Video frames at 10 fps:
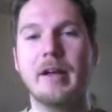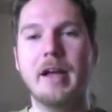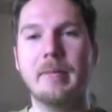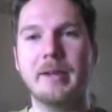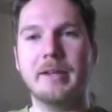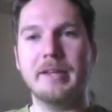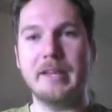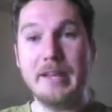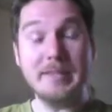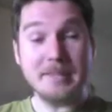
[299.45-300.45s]
I mean,
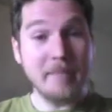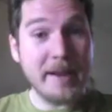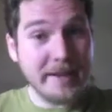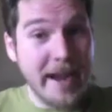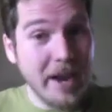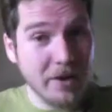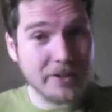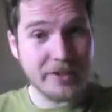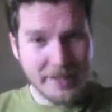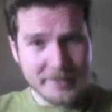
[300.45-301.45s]
he's the main
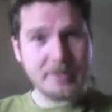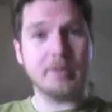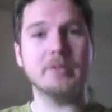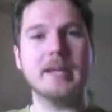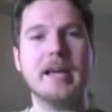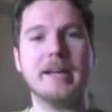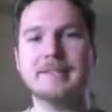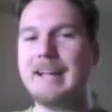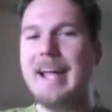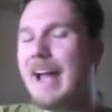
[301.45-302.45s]
character, he's the
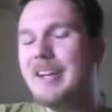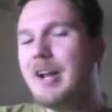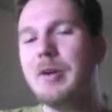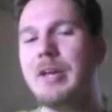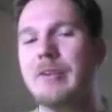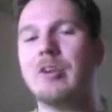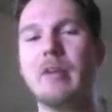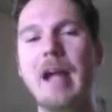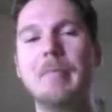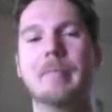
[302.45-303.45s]
protagonist, and you don't give a
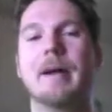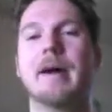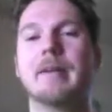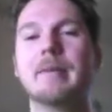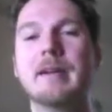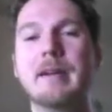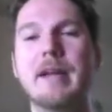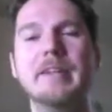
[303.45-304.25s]
crap about him. And